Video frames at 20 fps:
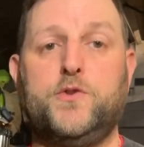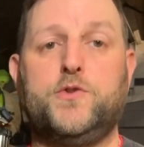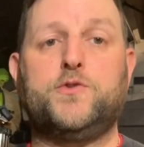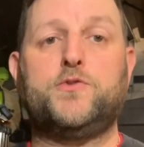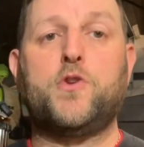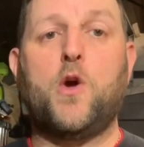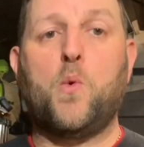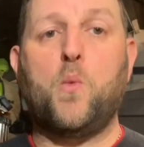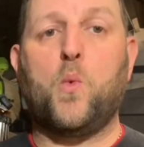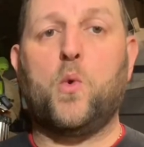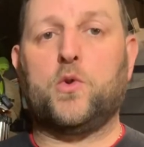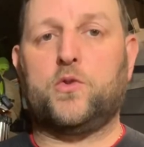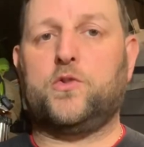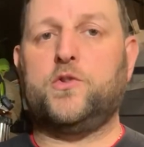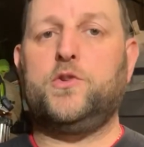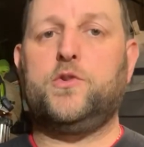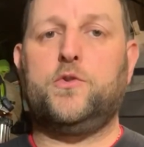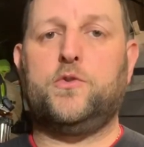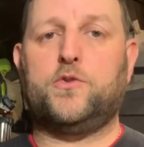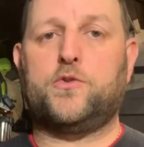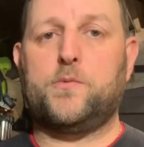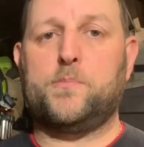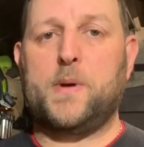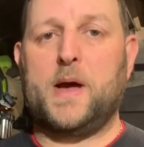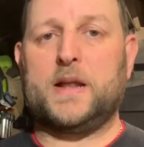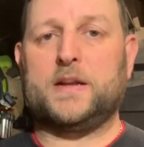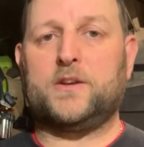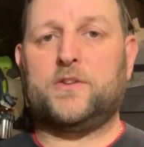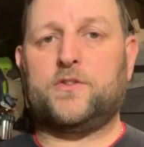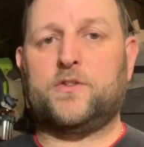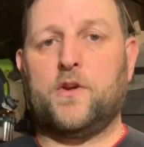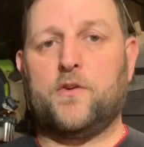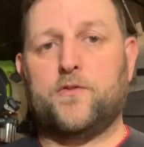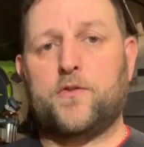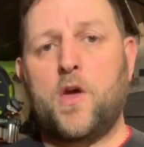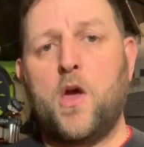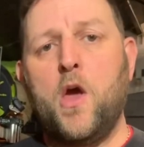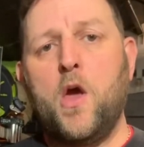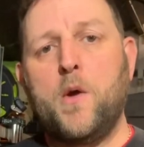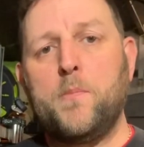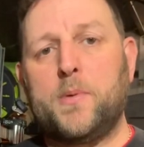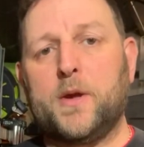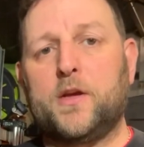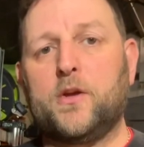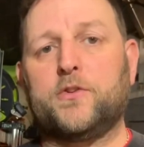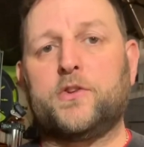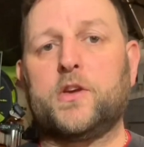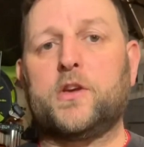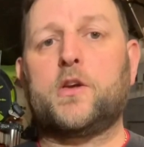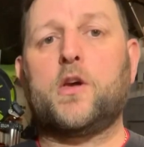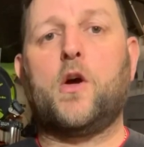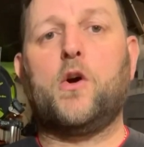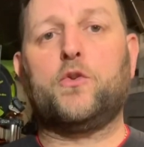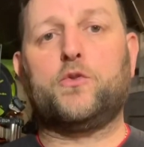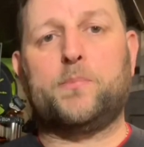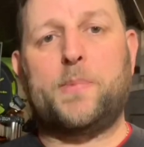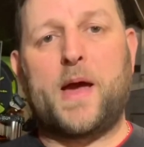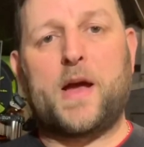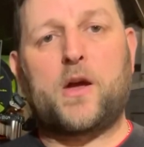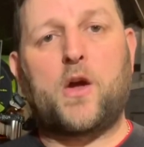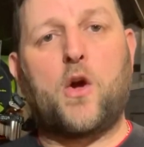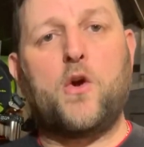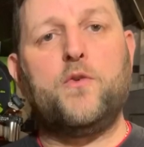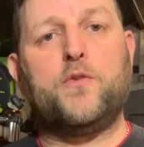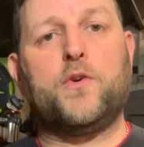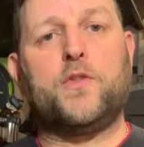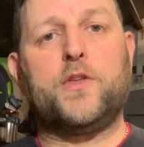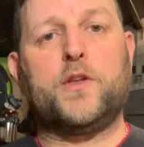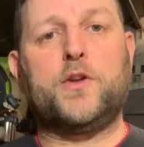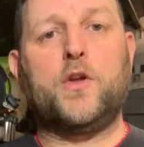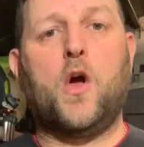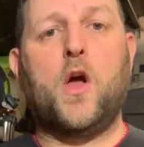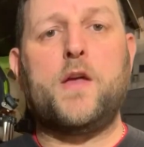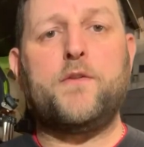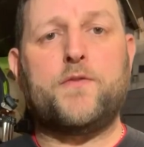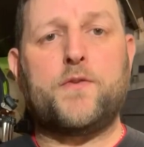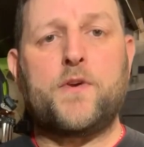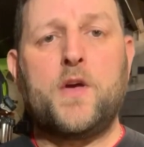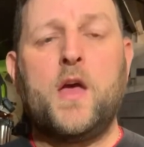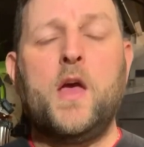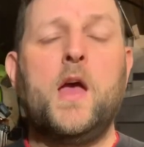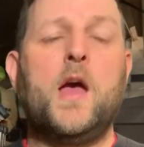You don't want to use the padded stuff because it curls back over the knife